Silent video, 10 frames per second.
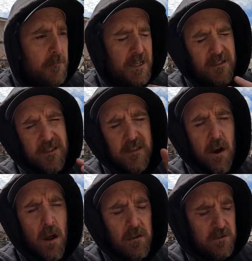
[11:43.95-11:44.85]
because these
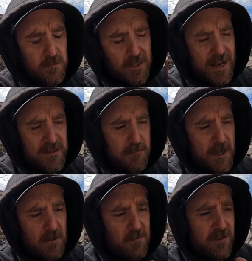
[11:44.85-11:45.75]
collars will last
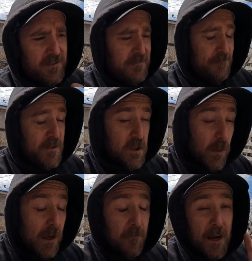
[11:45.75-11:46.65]
about
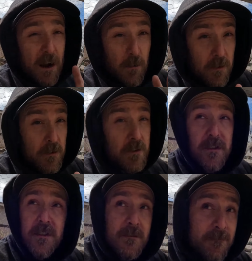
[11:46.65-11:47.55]
12
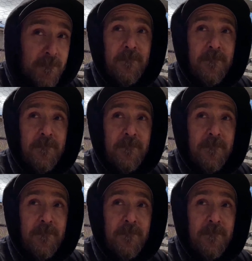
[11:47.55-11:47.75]
hours,